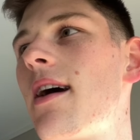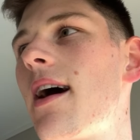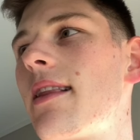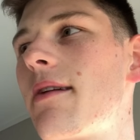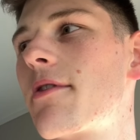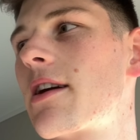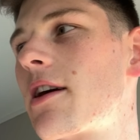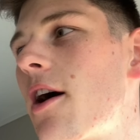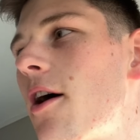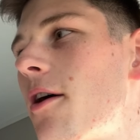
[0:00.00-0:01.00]
And then we're gonna
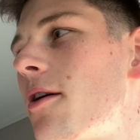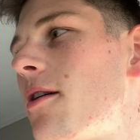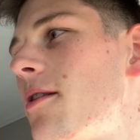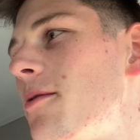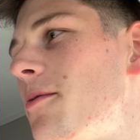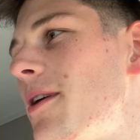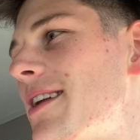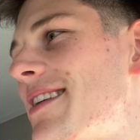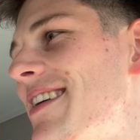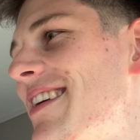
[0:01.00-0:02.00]
go, what?